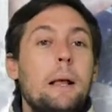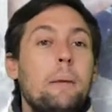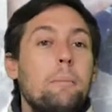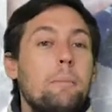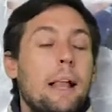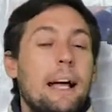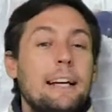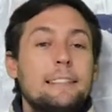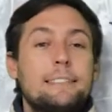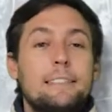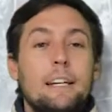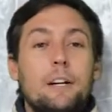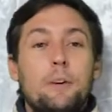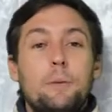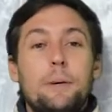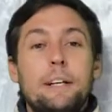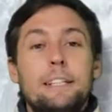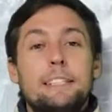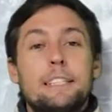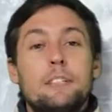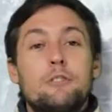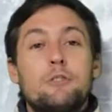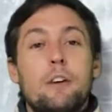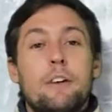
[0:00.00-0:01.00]
plus a
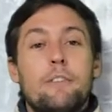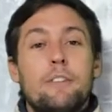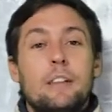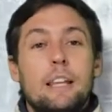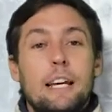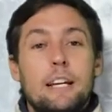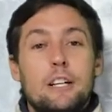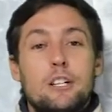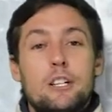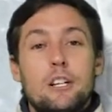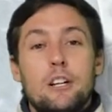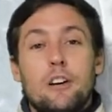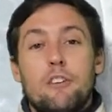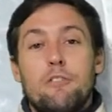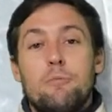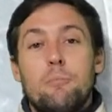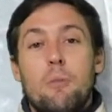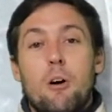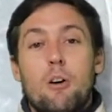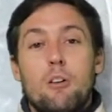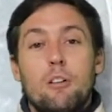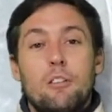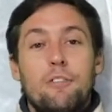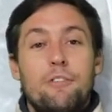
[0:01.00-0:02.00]
recent revelation of
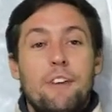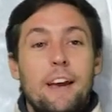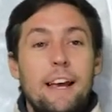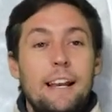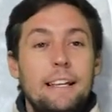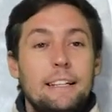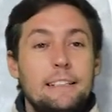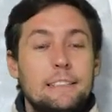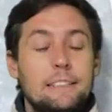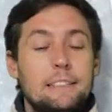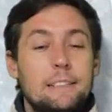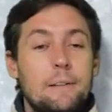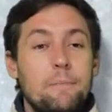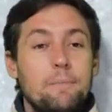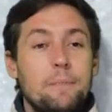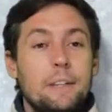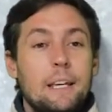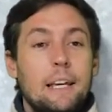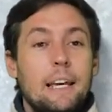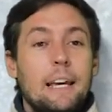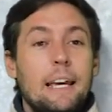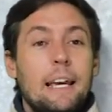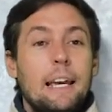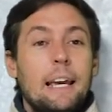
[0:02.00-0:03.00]
moral failures.
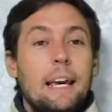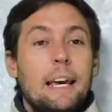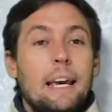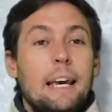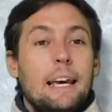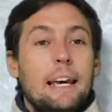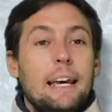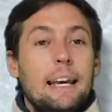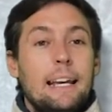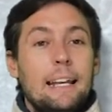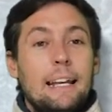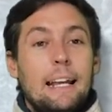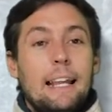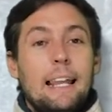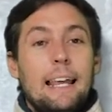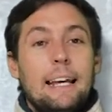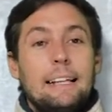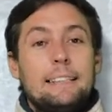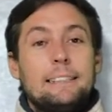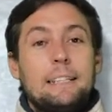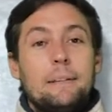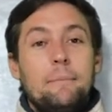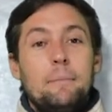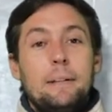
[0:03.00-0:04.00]
In a
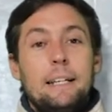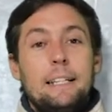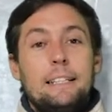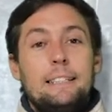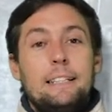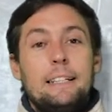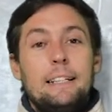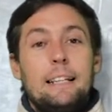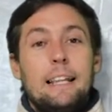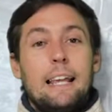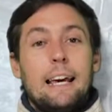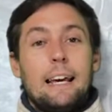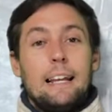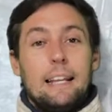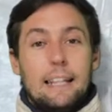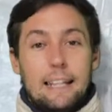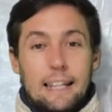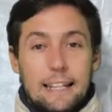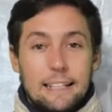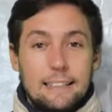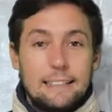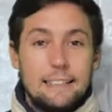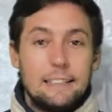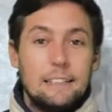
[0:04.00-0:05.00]
later meeting le-
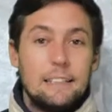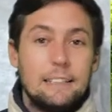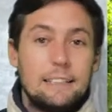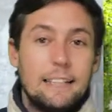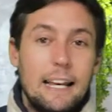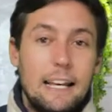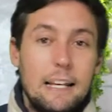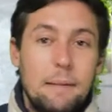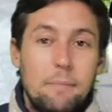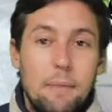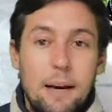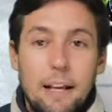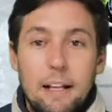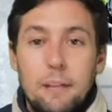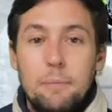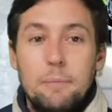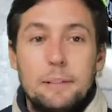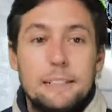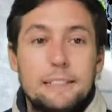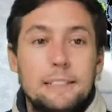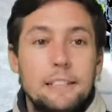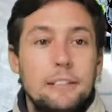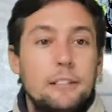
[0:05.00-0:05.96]
leaked in the Daily Mail, Mr.